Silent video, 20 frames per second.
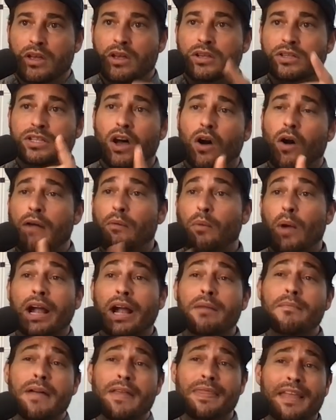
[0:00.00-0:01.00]
So I
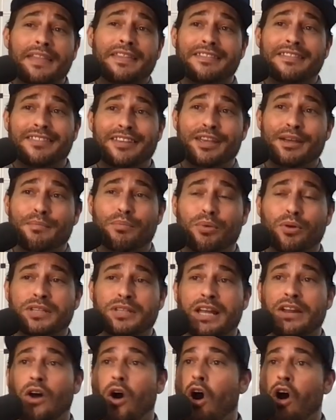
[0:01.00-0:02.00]
recommend that the team
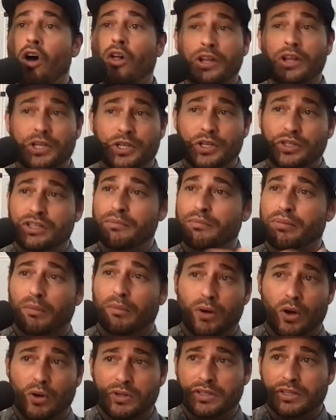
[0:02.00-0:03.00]
present all issues and
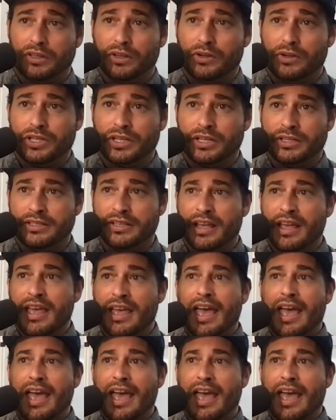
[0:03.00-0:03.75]
proposed solutions